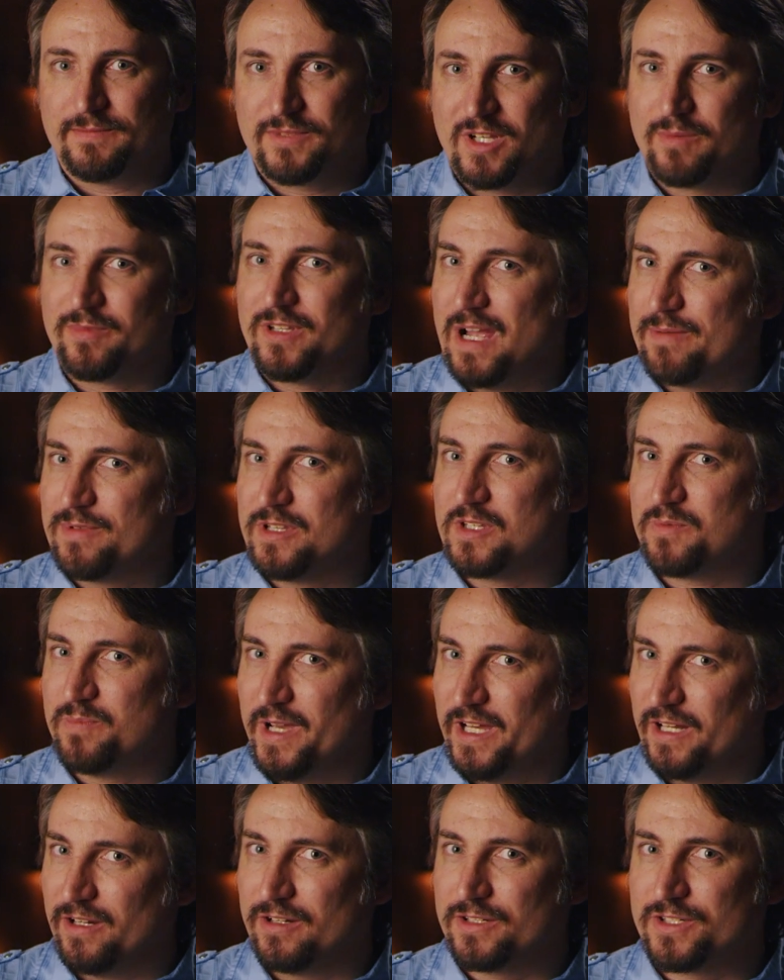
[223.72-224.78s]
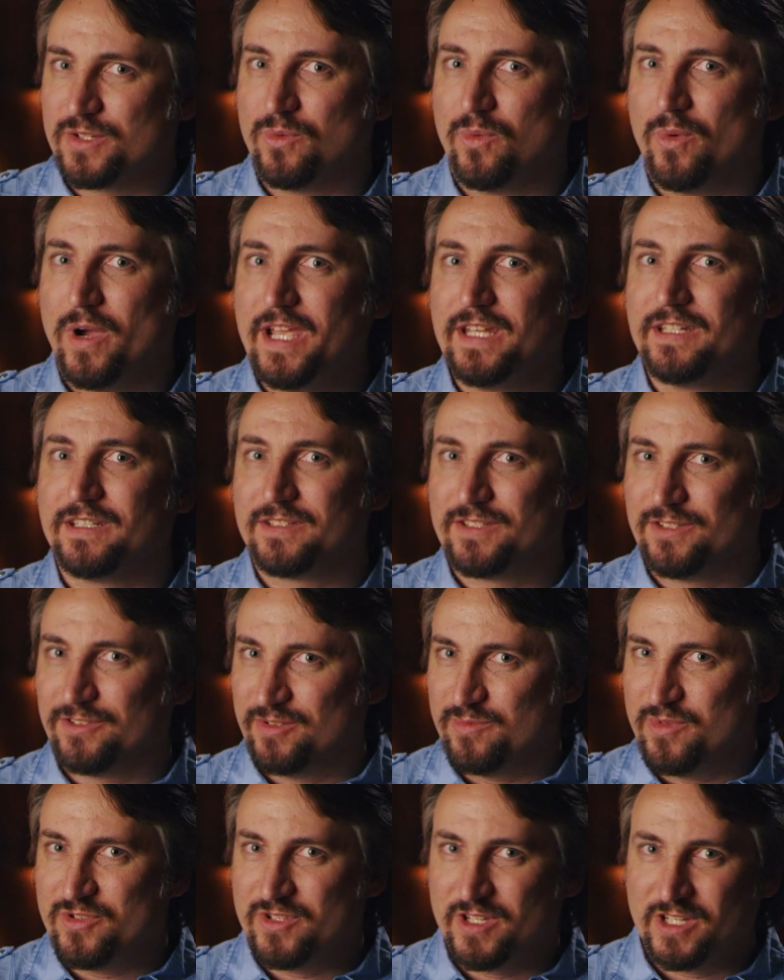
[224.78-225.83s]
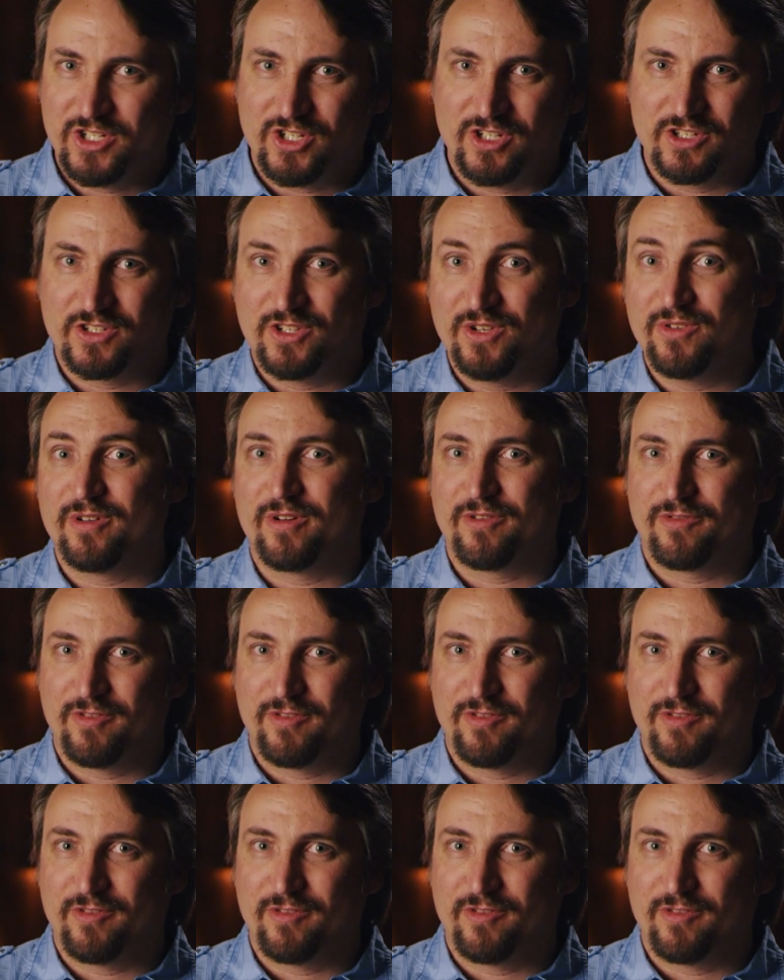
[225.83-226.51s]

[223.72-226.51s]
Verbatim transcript: Sometimes it's better to wait until the musicians do their